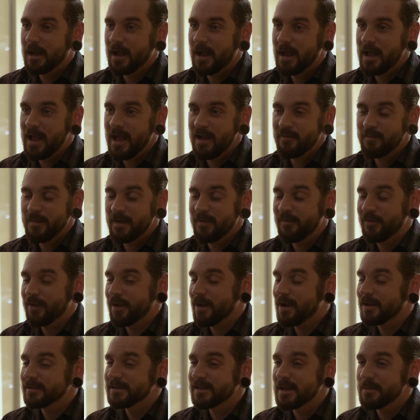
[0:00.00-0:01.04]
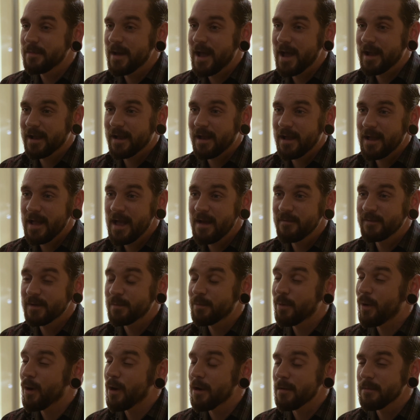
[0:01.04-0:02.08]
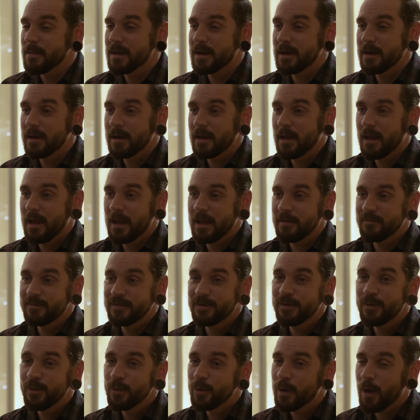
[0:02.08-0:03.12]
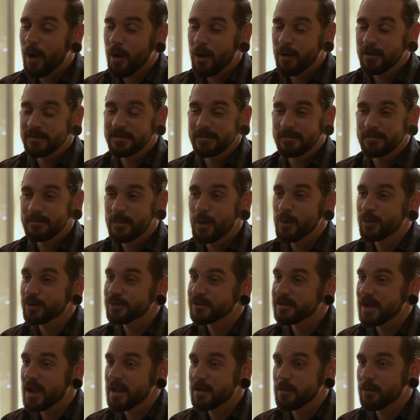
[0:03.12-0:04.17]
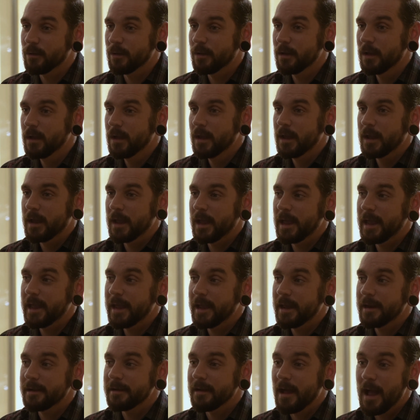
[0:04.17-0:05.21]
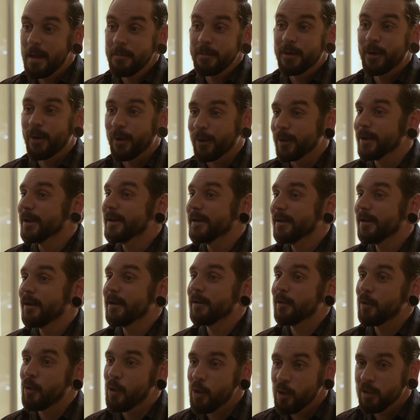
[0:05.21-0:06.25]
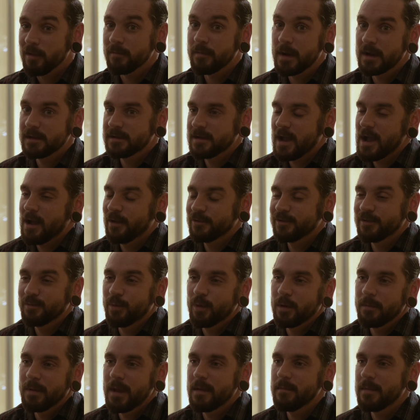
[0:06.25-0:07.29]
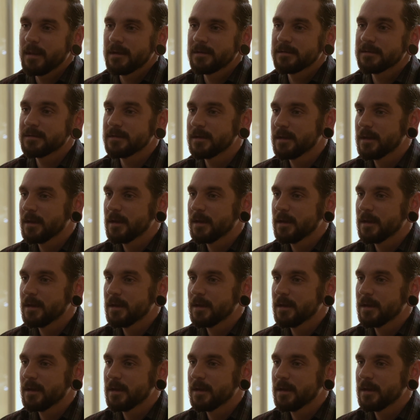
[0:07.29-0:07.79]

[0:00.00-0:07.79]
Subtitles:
I have my fiance back. I have an apartment. I have 2 cars, a motorcycle, and I'm current on all of my child support payments.